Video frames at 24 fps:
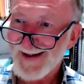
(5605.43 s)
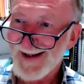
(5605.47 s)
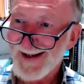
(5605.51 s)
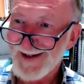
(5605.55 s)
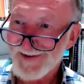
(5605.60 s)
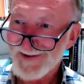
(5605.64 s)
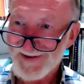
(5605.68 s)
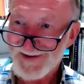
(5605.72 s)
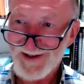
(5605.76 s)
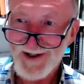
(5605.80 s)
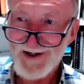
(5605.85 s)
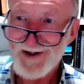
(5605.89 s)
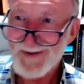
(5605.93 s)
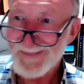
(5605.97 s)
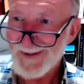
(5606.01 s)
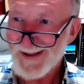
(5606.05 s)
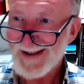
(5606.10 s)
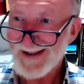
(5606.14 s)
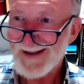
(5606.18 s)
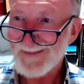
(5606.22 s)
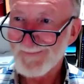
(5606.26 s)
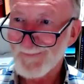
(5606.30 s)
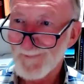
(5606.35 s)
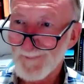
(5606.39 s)
It's going to
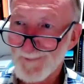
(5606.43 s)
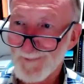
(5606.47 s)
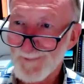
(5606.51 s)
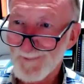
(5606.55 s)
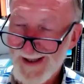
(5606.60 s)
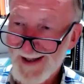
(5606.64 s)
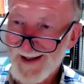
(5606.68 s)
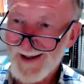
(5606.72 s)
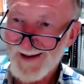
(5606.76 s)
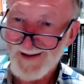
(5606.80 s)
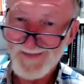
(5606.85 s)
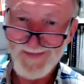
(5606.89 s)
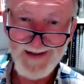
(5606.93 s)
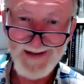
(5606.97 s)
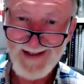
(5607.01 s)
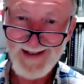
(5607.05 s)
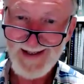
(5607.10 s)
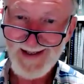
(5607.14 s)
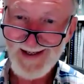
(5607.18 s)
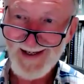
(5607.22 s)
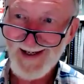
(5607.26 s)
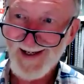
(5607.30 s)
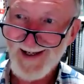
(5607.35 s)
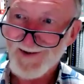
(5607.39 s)
be, the
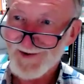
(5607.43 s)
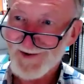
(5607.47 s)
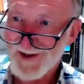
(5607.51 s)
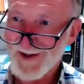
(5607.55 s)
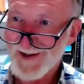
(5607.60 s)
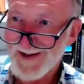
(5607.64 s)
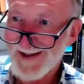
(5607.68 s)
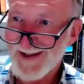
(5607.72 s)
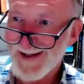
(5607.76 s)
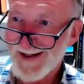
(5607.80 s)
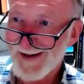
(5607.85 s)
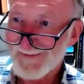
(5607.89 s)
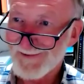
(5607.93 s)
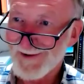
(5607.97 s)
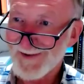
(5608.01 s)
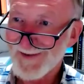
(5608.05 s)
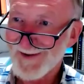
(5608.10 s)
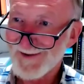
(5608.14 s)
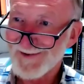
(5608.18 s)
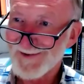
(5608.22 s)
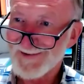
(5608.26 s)
car's going to have it that